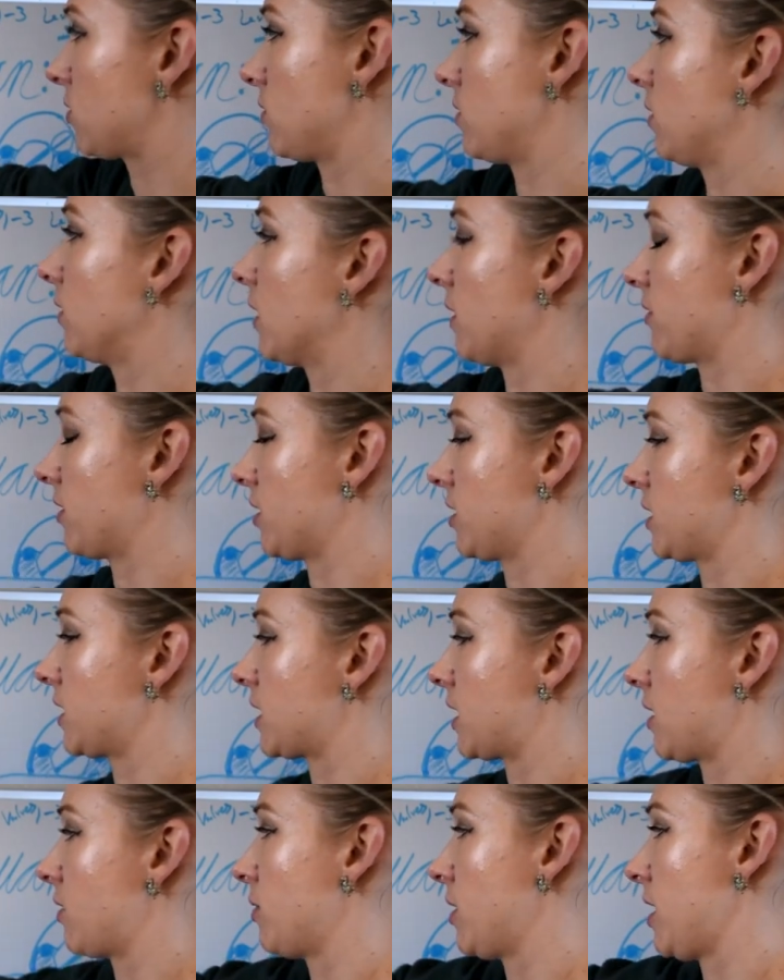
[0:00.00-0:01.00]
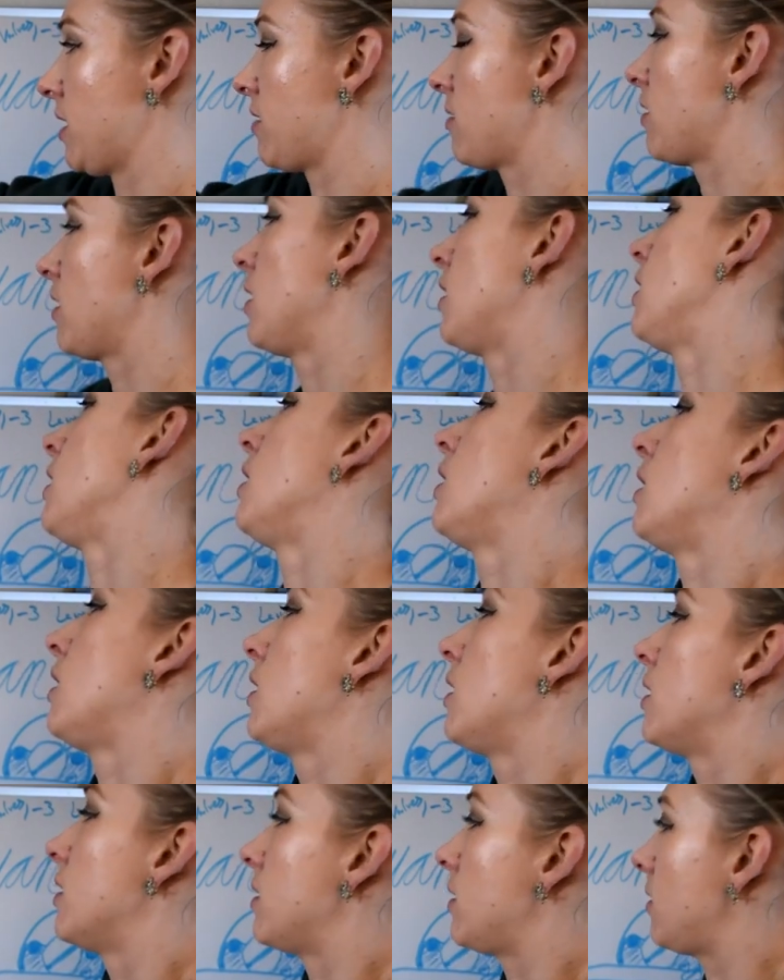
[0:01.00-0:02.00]
through the lever to start with,
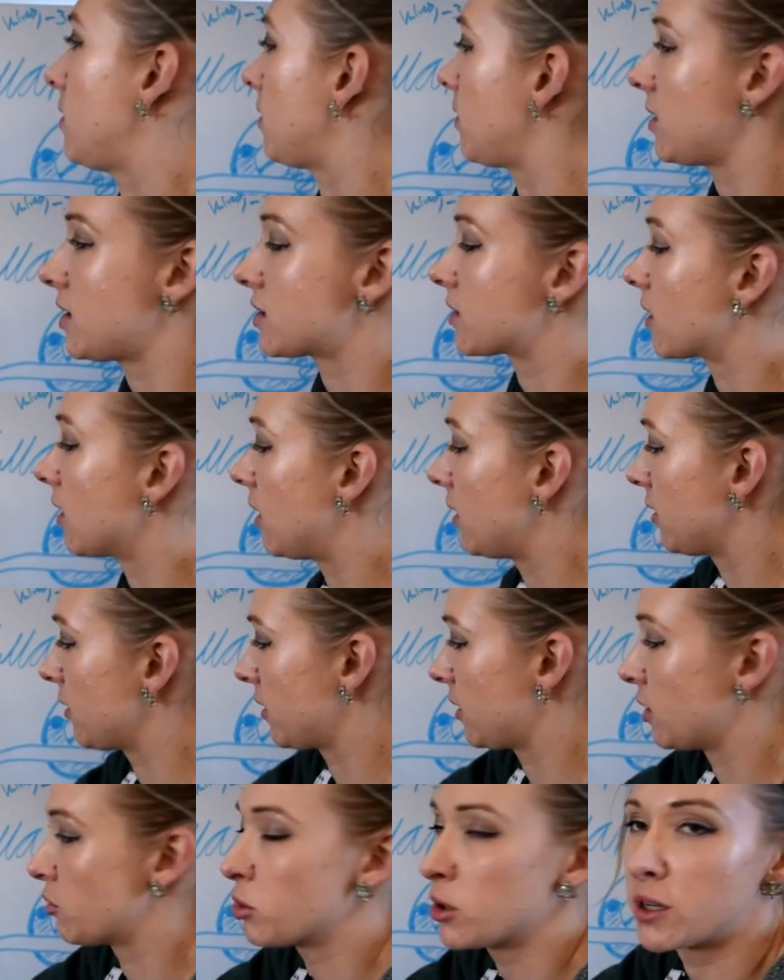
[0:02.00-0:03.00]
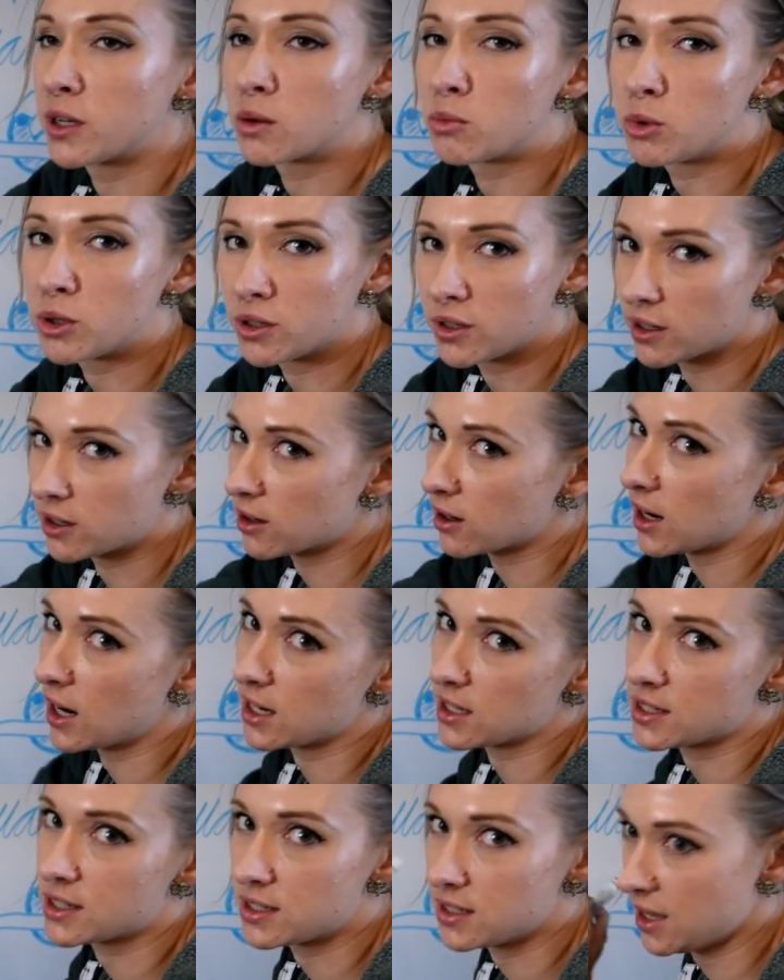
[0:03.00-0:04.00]
these are all applicable
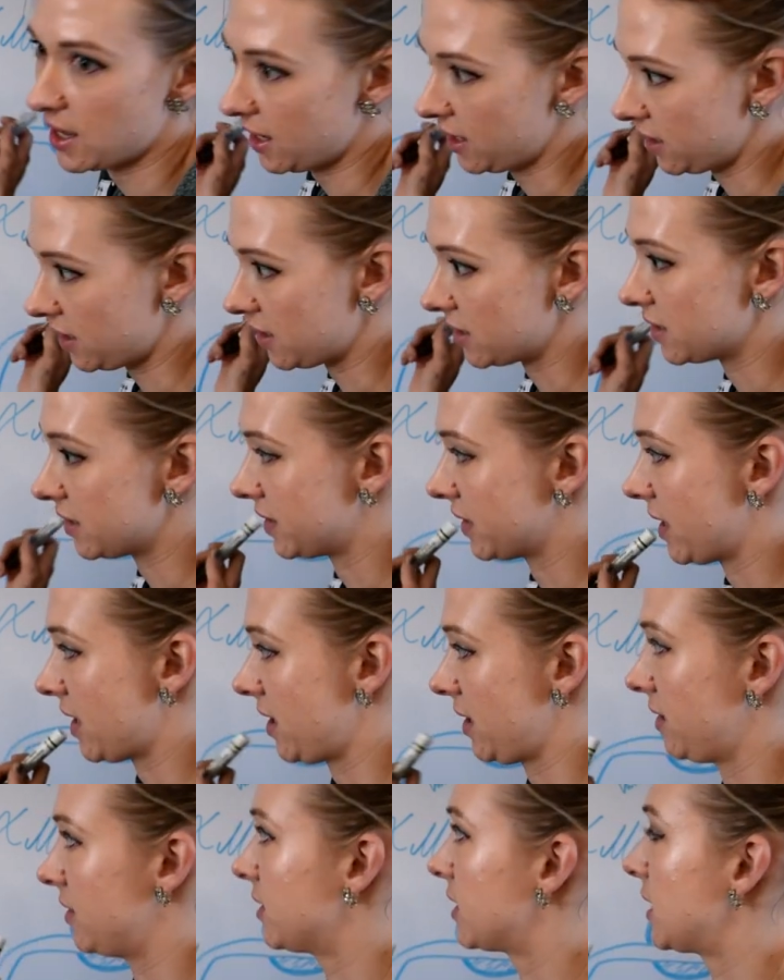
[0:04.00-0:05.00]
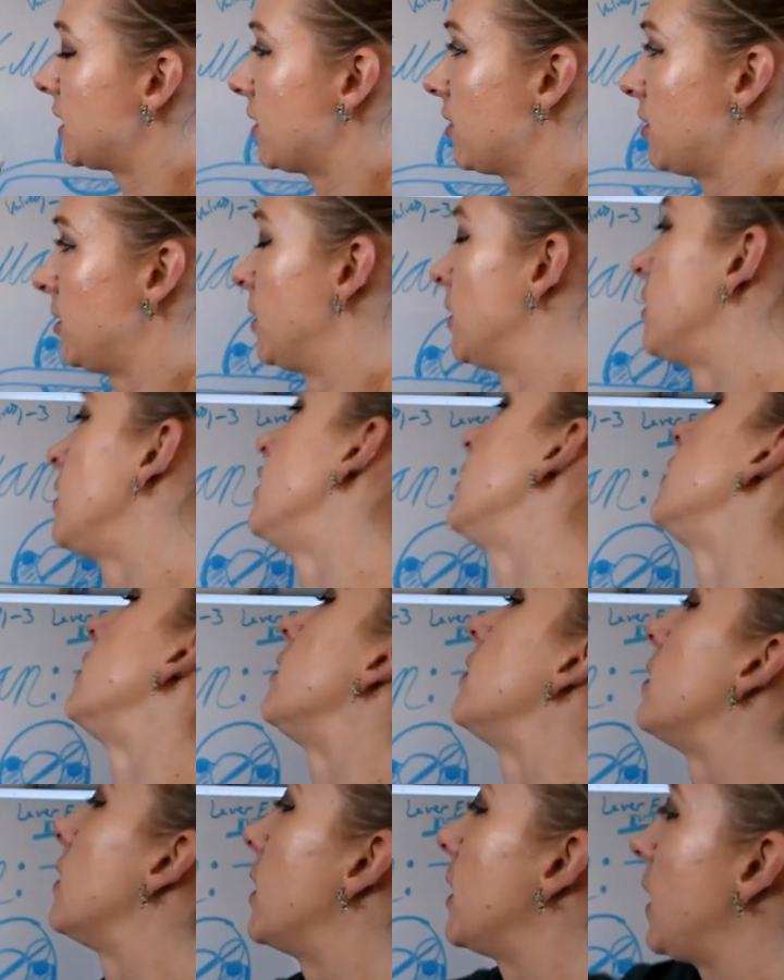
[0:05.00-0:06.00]
across any design. So
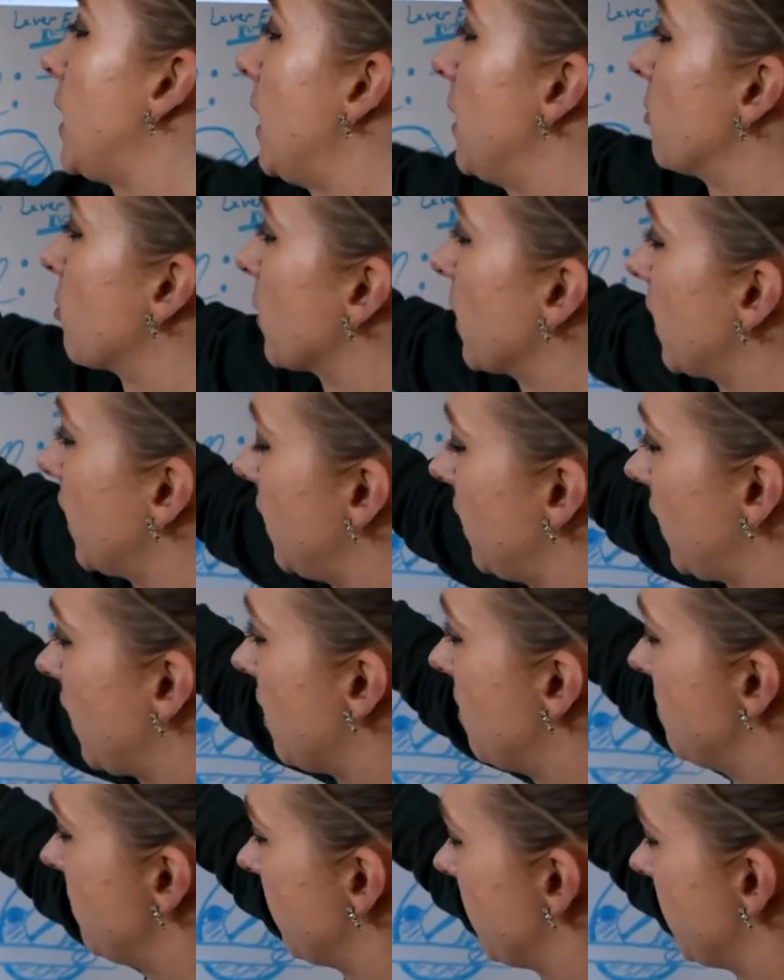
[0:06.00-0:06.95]
Again, we're going to come